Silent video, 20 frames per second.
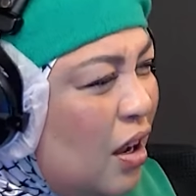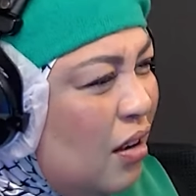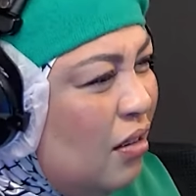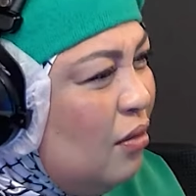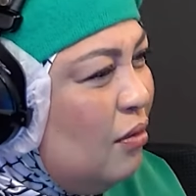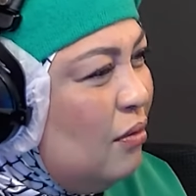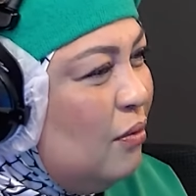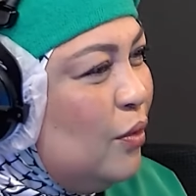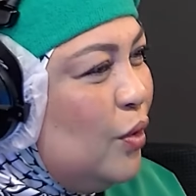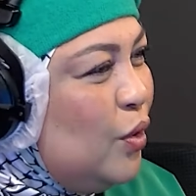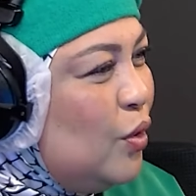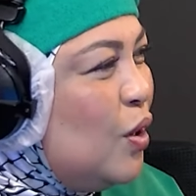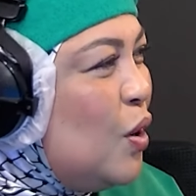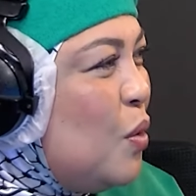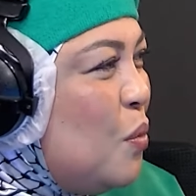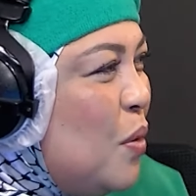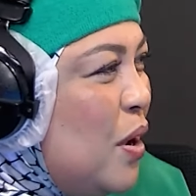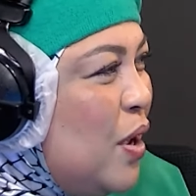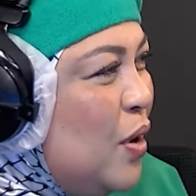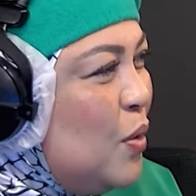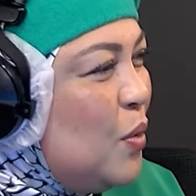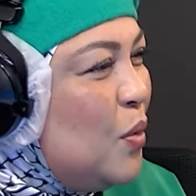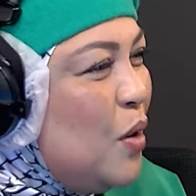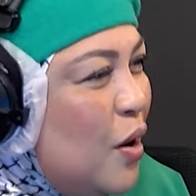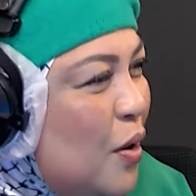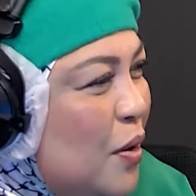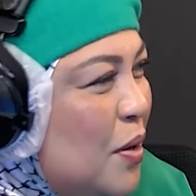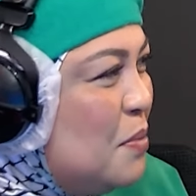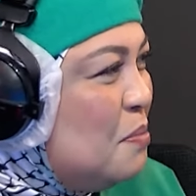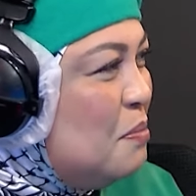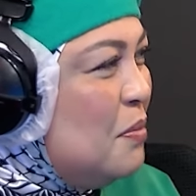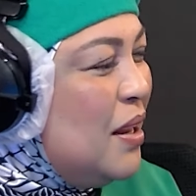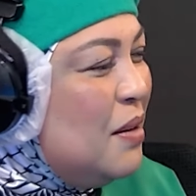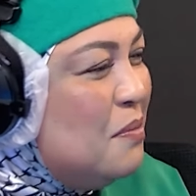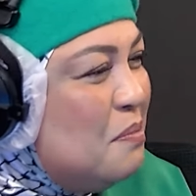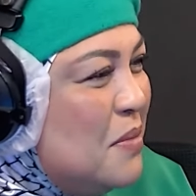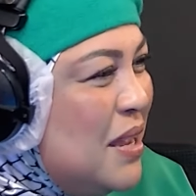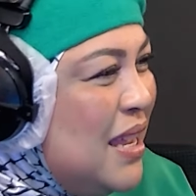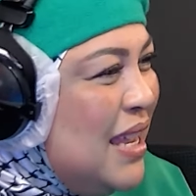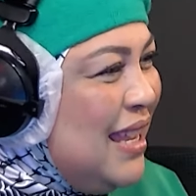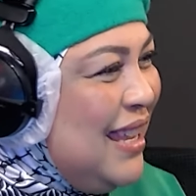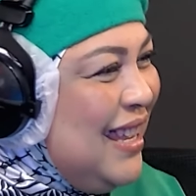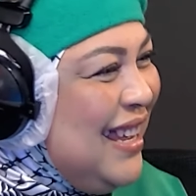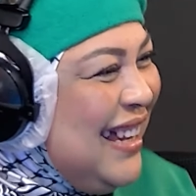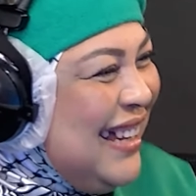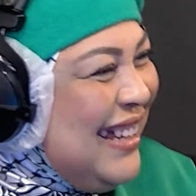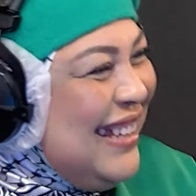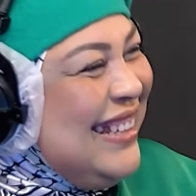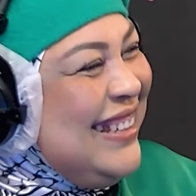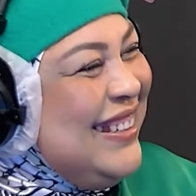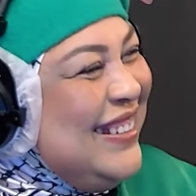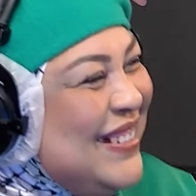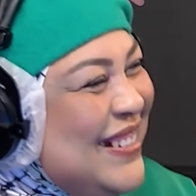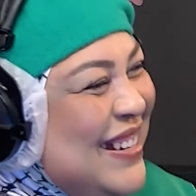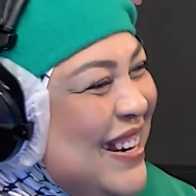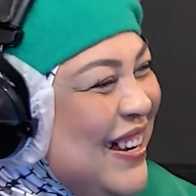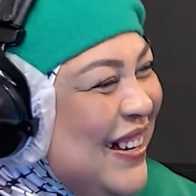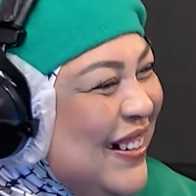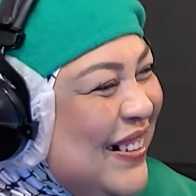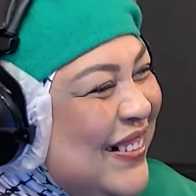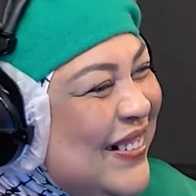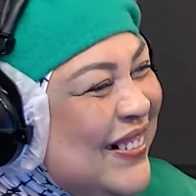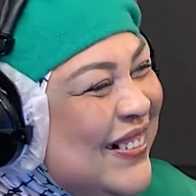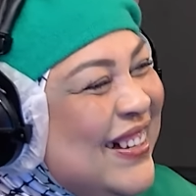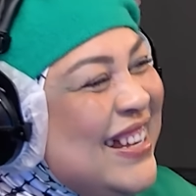know where you are in me, you know.